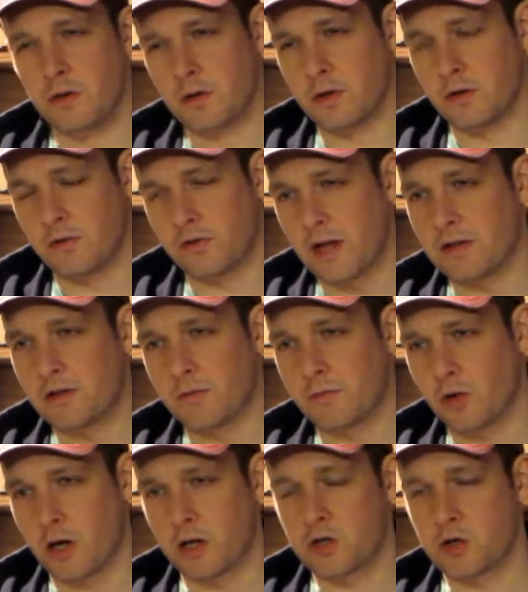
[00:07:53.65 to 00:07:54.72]
the sense of
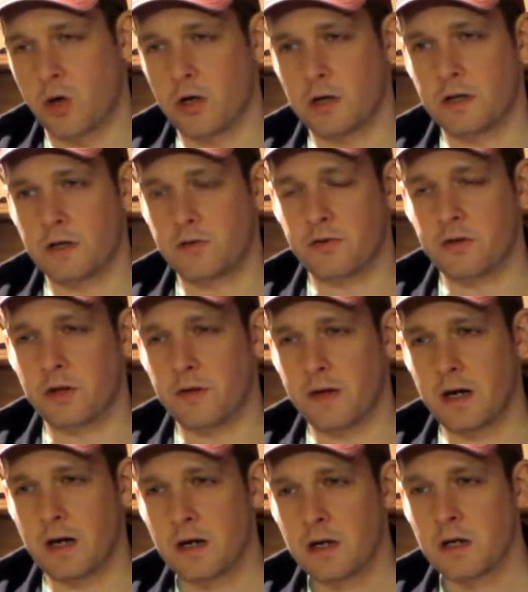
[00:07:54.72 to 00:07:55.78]
dark chocolate is still
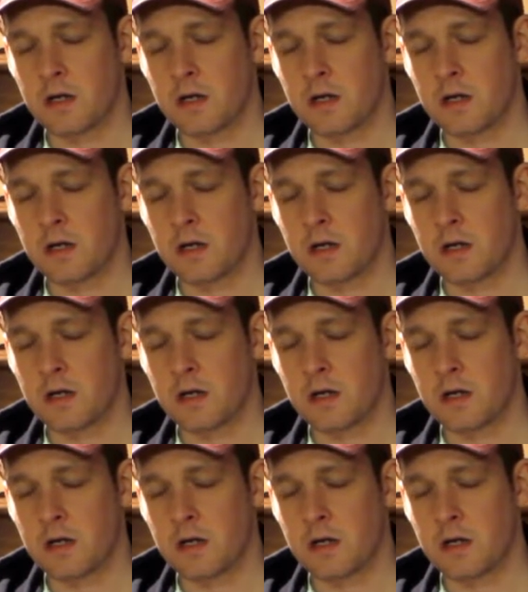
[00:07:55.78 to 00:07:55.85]
there,